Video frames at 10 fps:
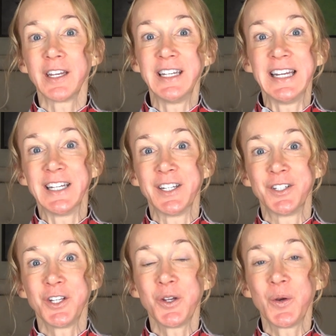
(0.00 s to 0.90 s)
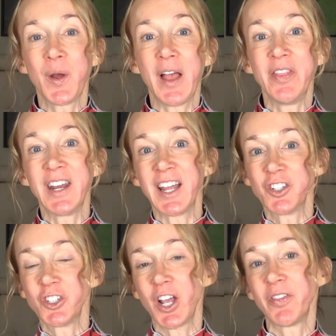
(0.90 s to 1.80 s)
it needed to do, and then
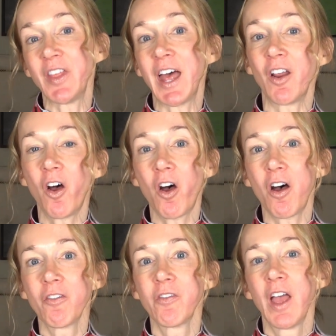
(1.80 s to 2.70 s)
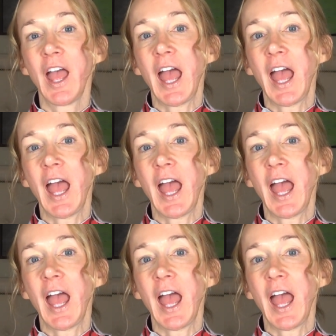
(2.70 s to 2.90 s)
I'd shut that off,